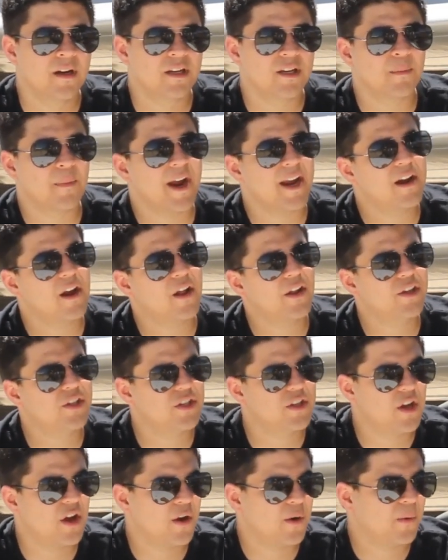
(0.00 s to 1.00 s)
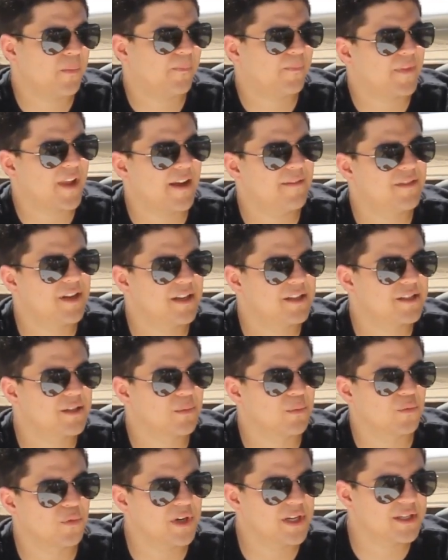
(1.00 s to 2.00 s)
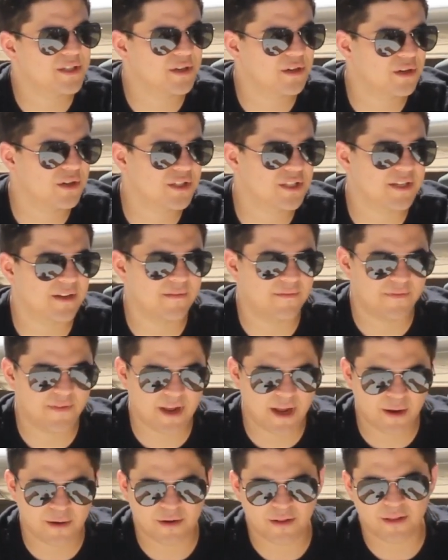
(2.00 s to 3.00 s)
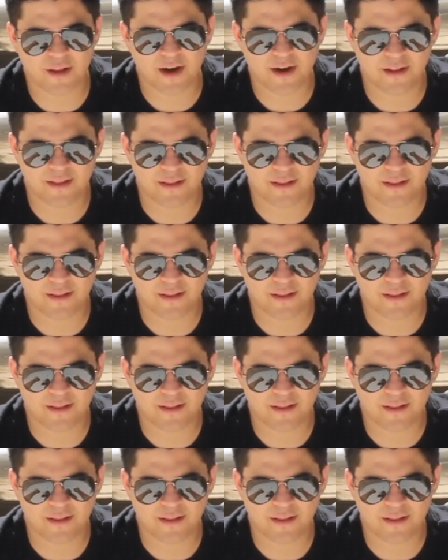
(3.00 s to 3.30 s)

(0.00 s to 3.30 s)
to my knowledge, no. I've done some research and found a lot